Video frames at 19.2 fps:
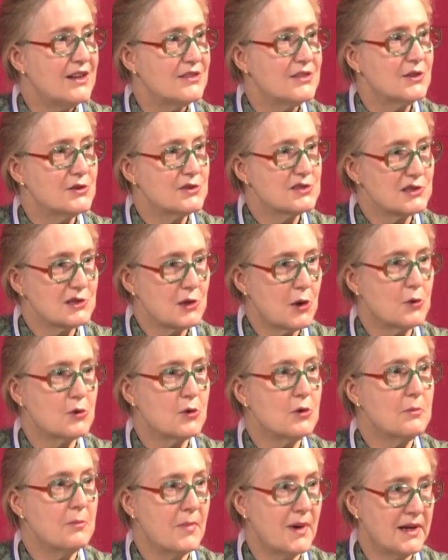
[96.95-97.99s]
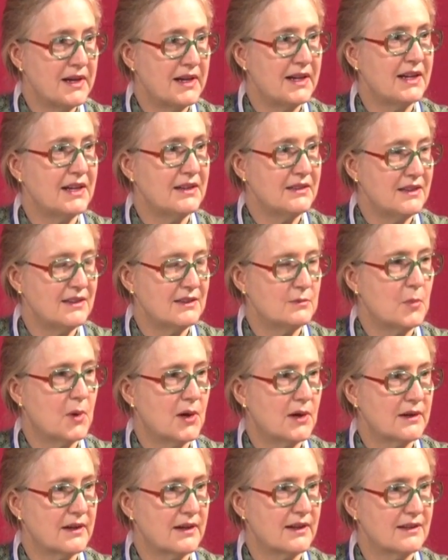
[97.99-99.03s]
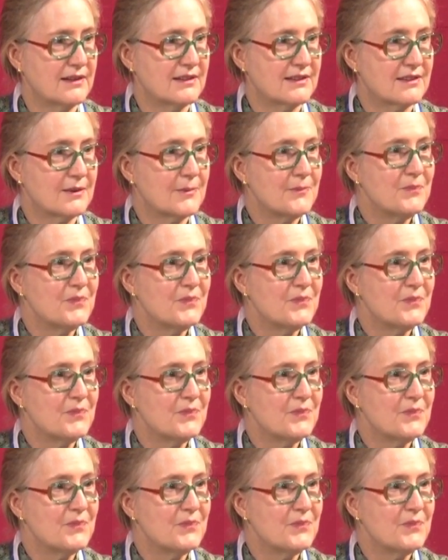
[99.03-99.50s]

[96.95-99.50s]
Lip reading: there's local money in these markets.